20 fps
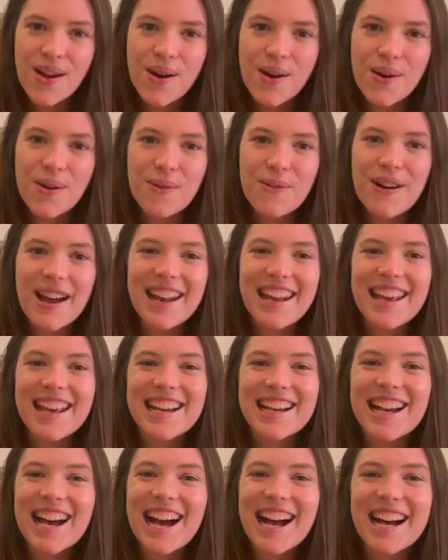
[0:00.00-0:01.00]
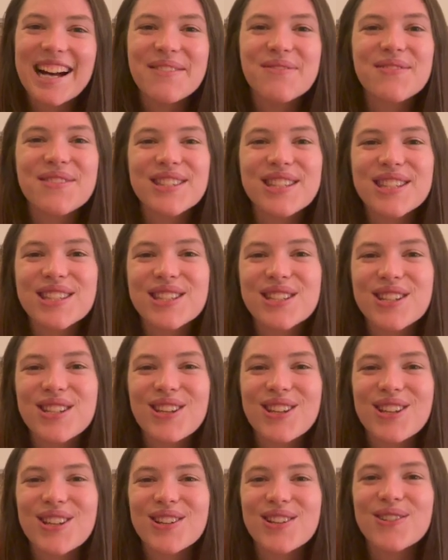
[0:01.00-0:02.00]
When it comes
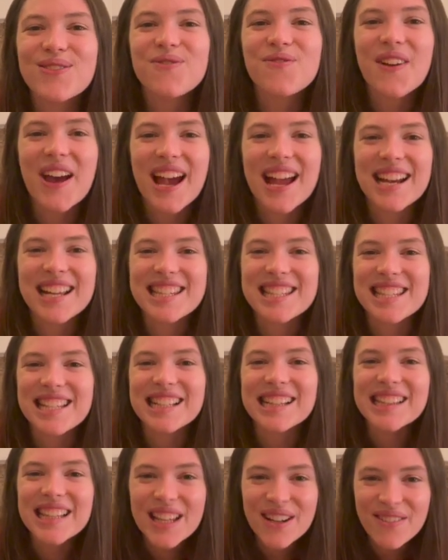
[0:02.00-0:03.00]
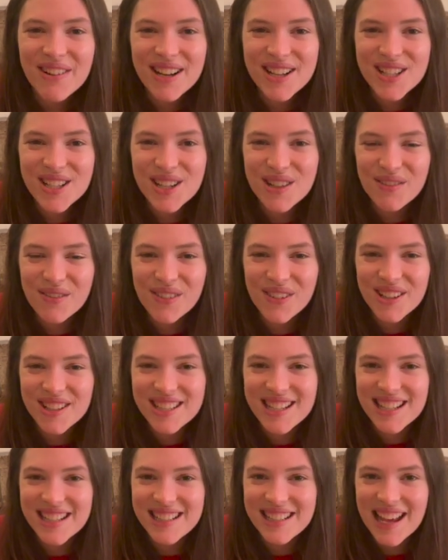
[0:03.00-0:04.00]
to fantasy literature for
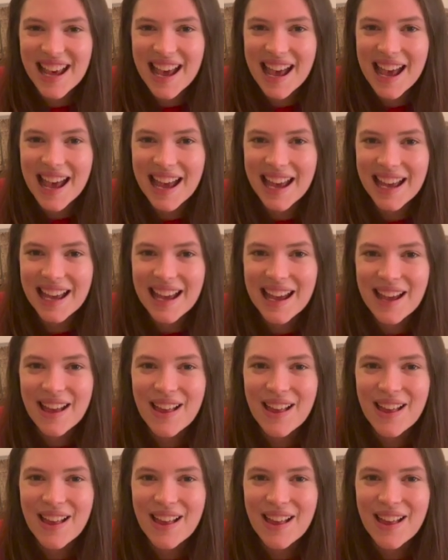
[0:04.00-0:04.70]
today,